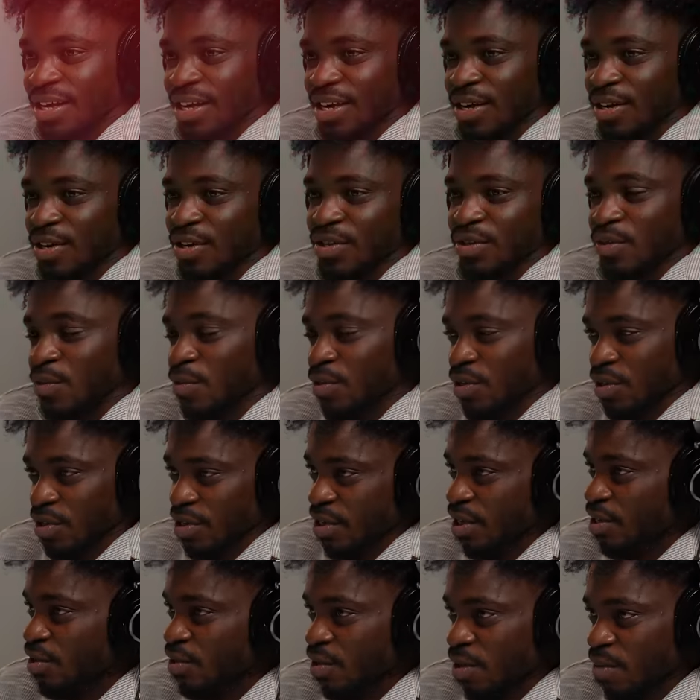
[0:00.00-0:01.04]
it was just
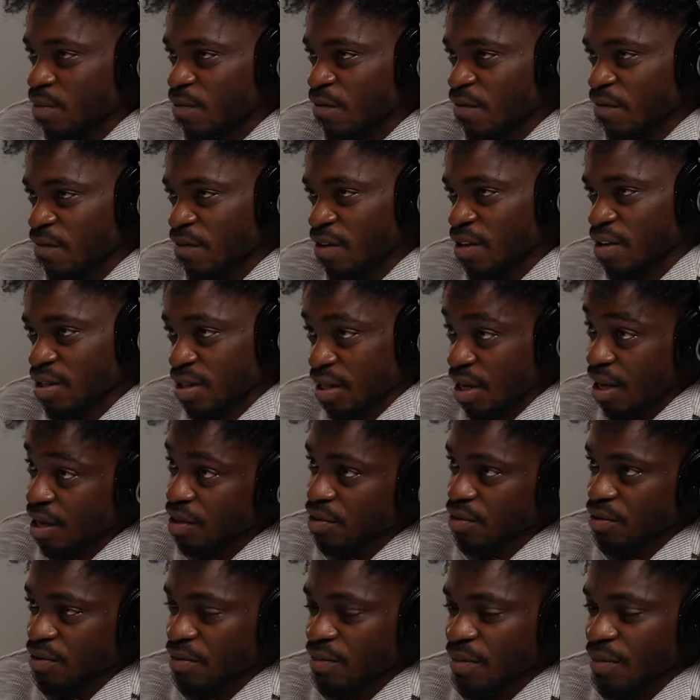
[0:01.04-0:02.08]
another movie that I
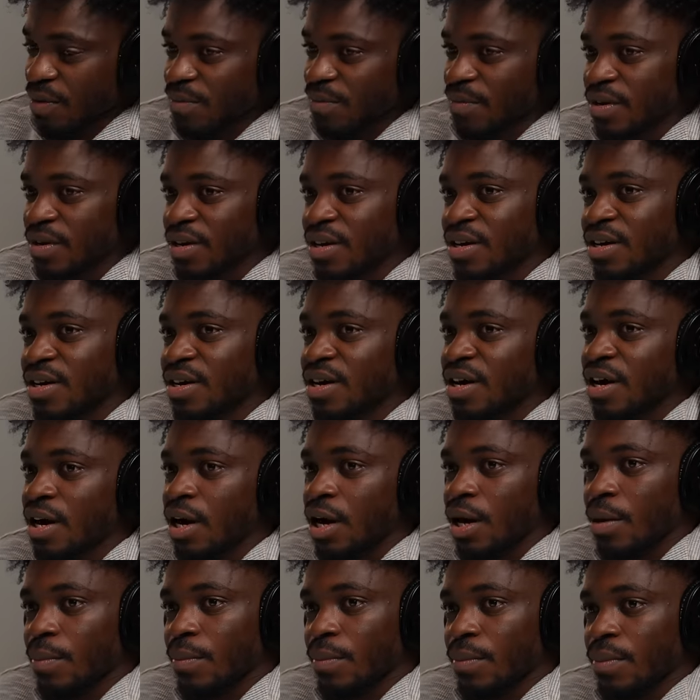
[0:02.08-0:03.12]
could remember.
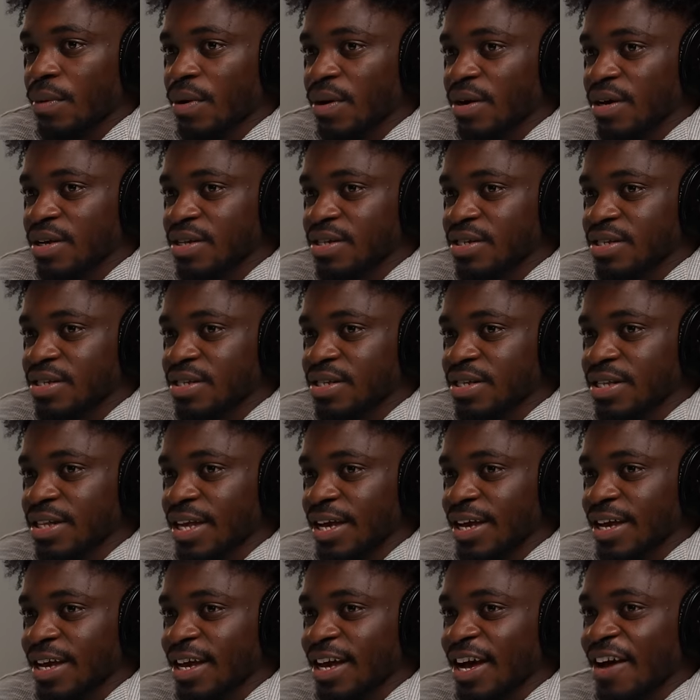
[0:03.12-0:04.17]
But
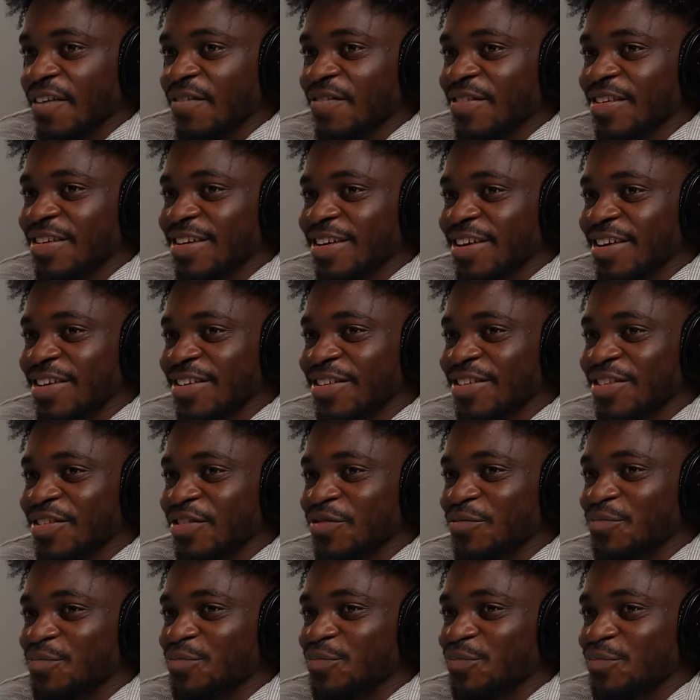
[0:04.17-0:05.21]
like, after
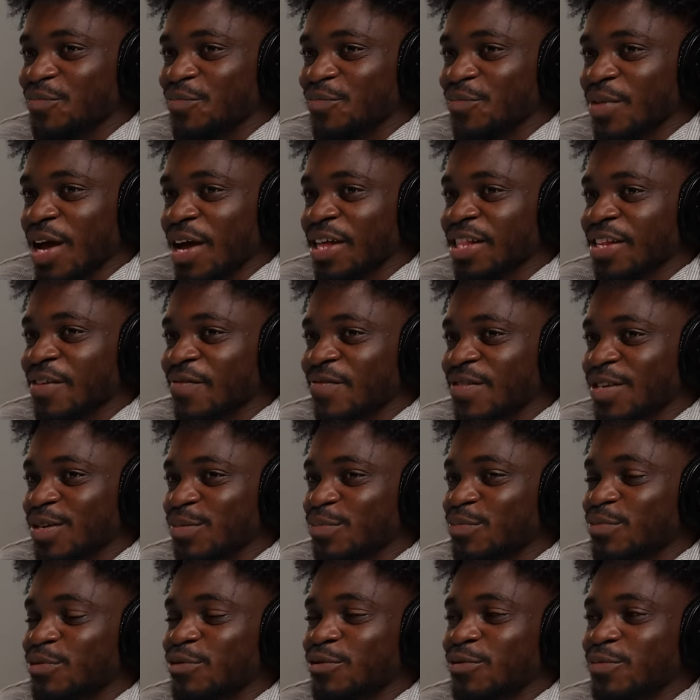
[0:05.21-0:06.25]
the
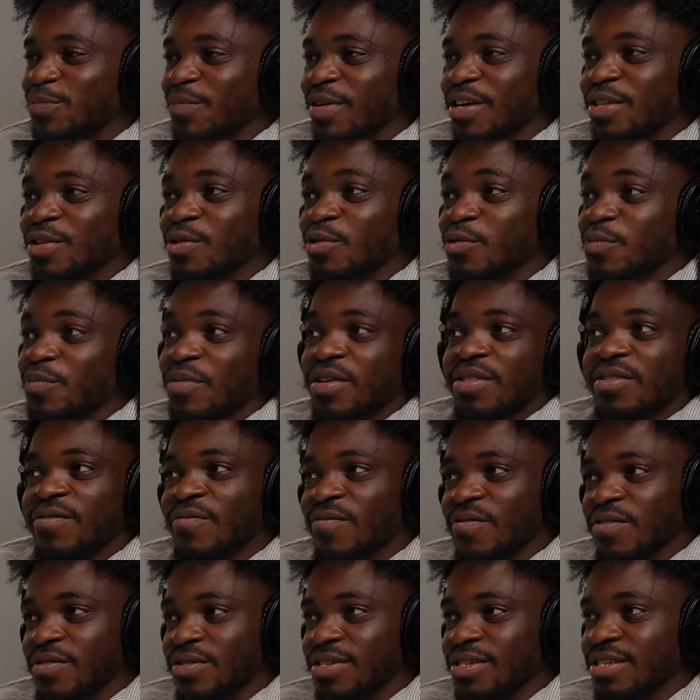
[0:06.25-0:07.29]
NFT boom and the whole
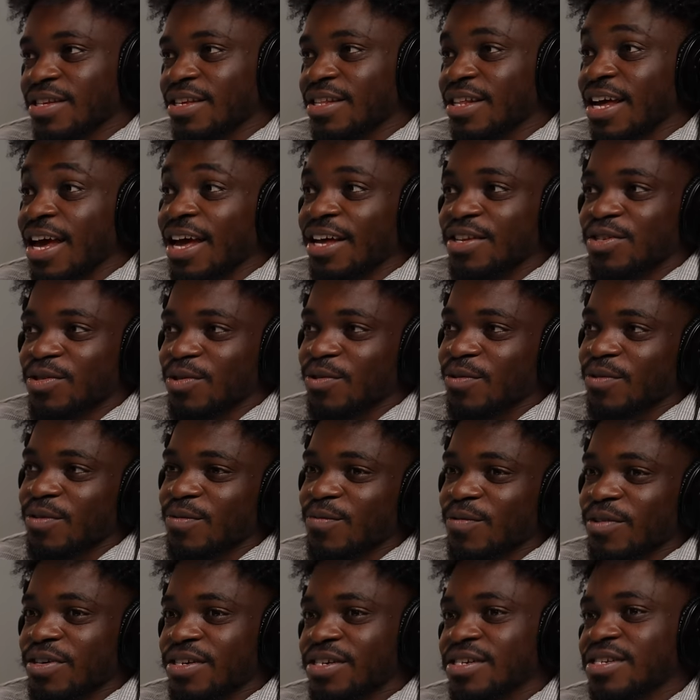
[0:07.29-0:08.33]
metaverse thing, I had to go
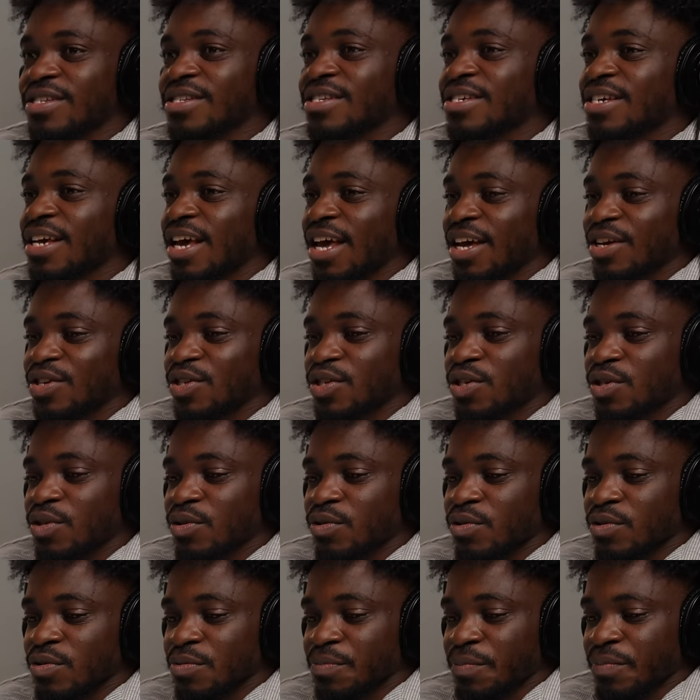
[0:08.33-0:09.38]
rewatch it.
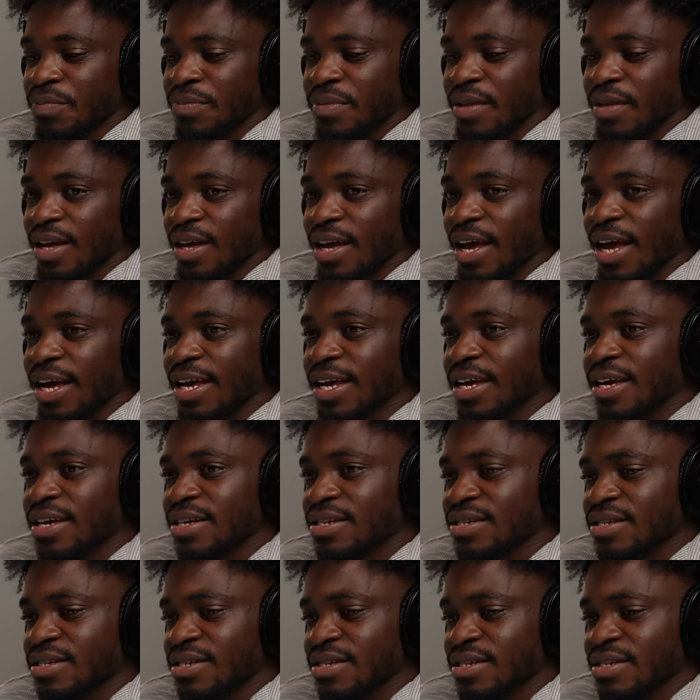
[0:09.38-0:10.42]
So I
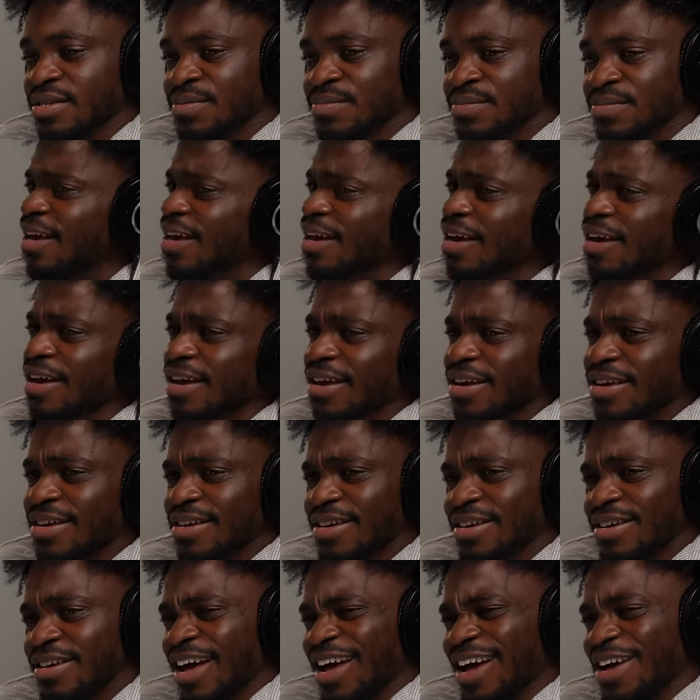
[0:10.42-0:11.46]
guess, yeah,
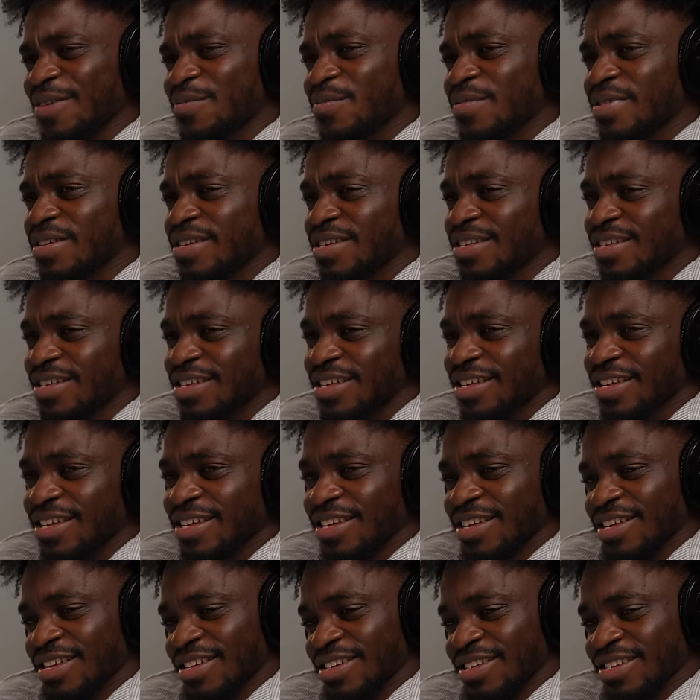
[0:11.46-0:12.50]
I
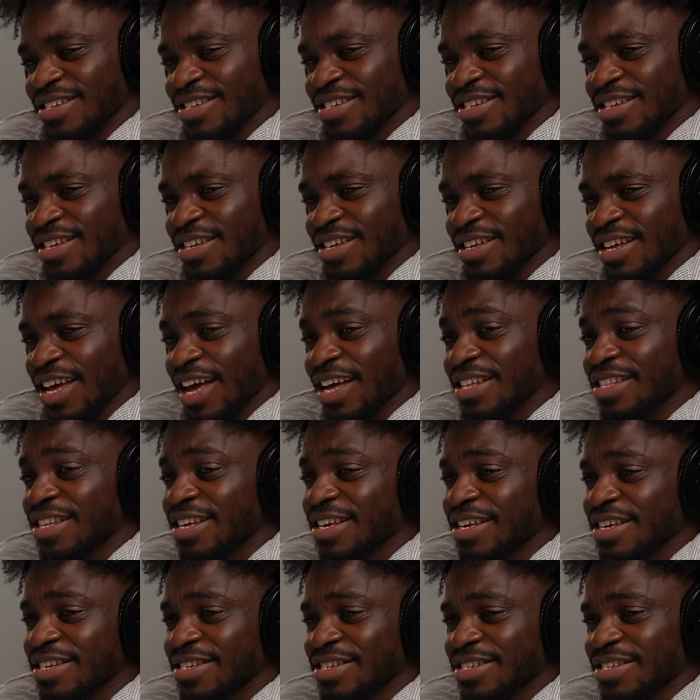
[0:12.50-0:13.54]
mean, I
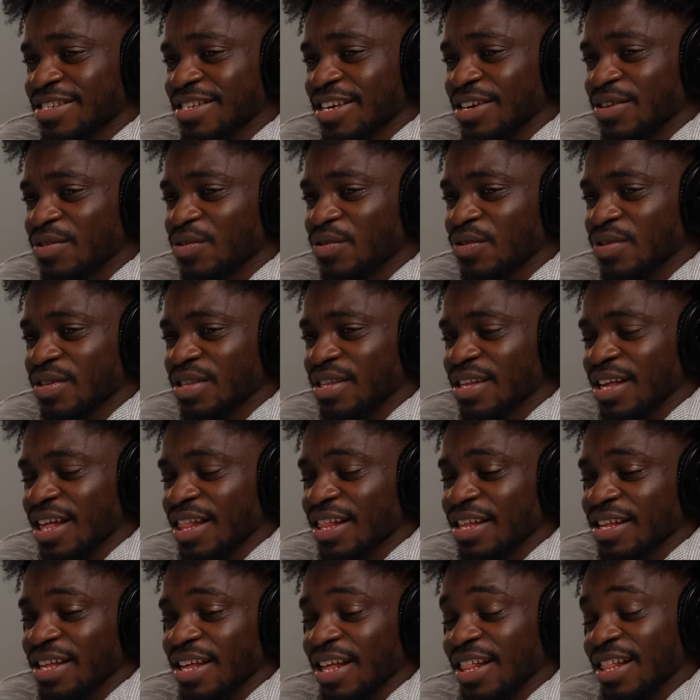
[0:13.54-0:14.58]
think it's a good,
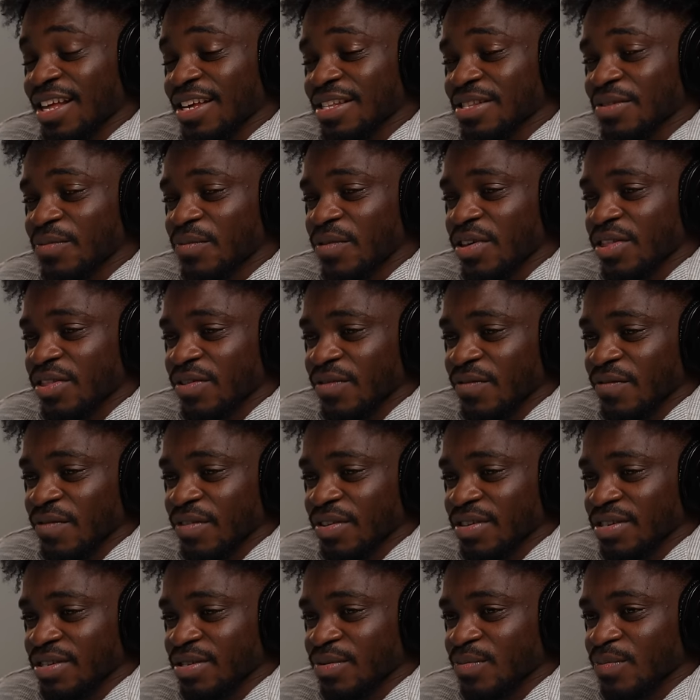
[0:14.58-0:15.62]
I like the
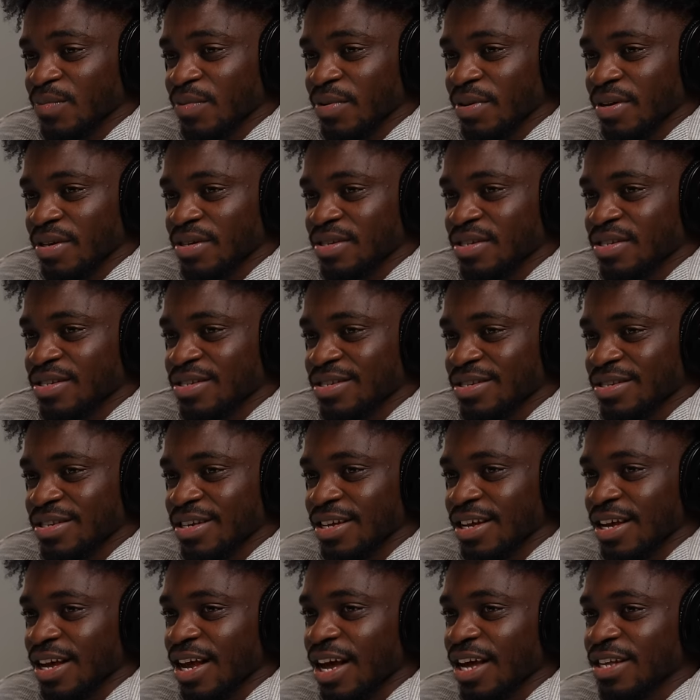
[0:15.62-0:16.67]
metaverse, but
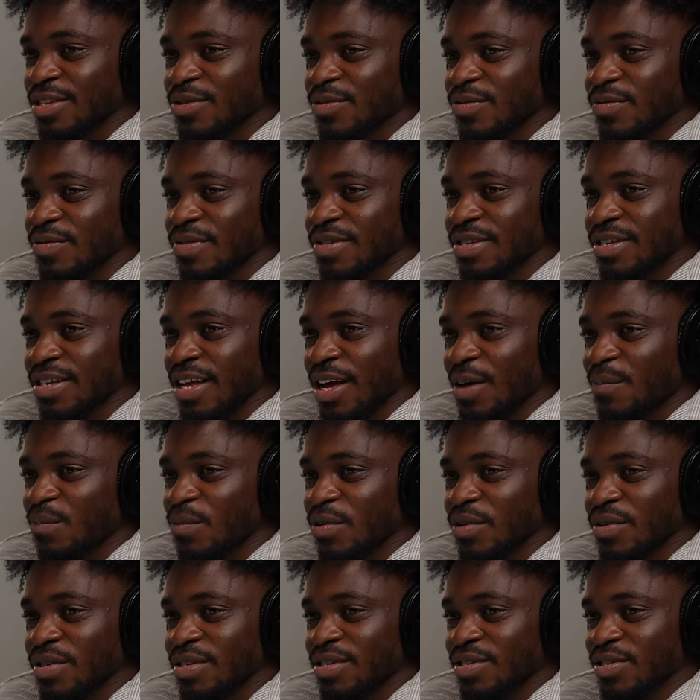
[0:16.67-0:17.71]
I'm
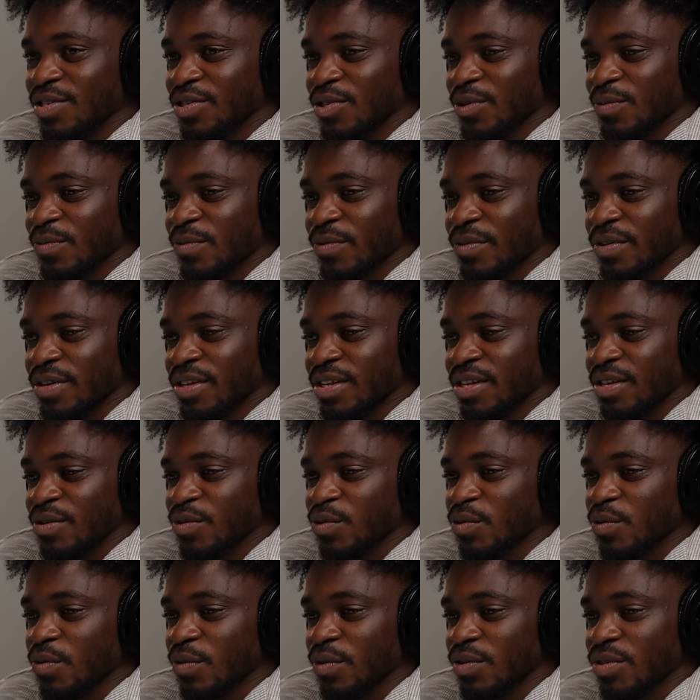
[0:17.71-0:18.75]
not someone
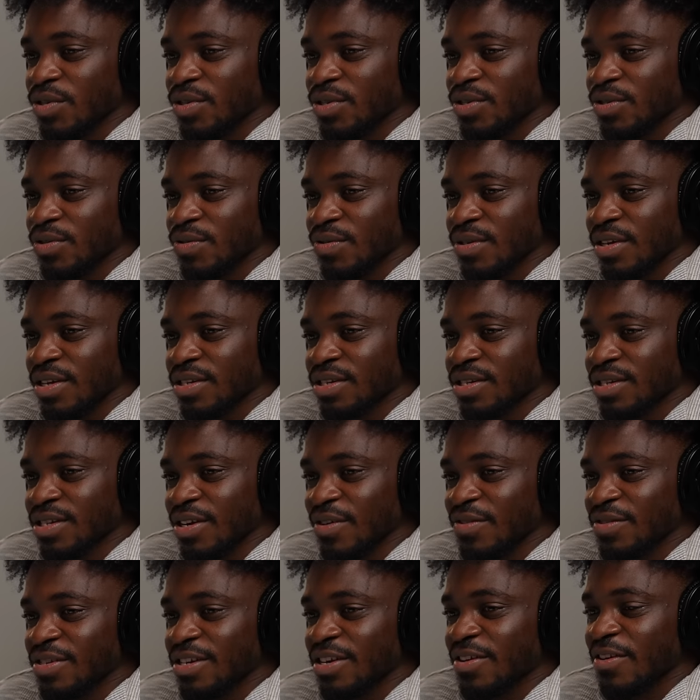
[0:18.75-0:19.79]
who wants to
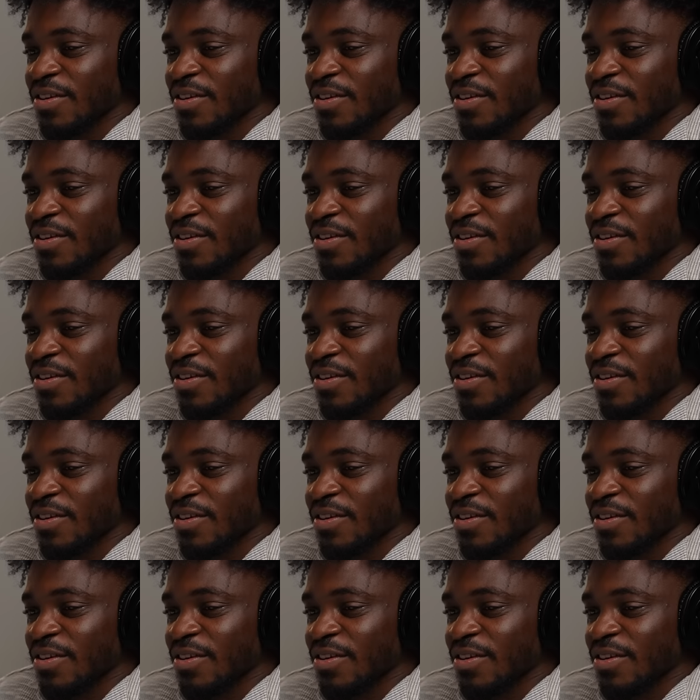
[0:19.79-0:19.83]
necessarily